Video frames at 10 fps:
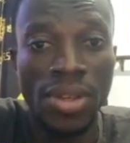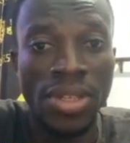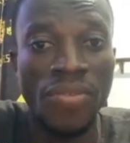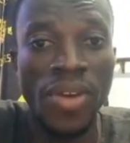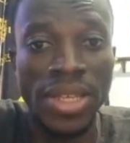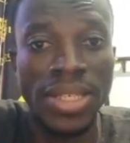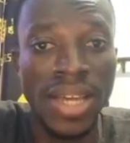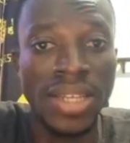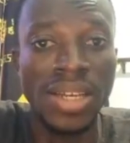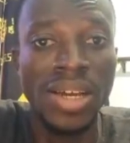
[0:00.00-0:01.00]
your friend is
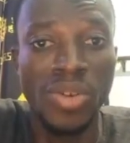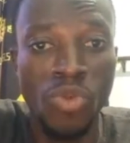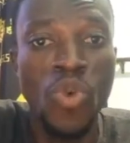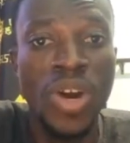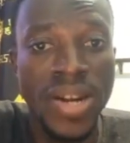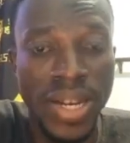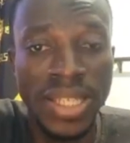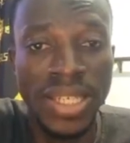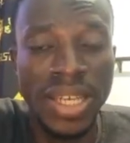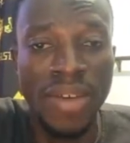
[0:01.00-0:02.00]
saying. Who
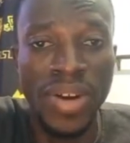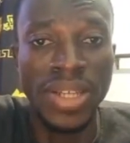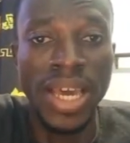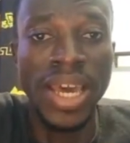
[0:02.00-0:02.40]
create your friends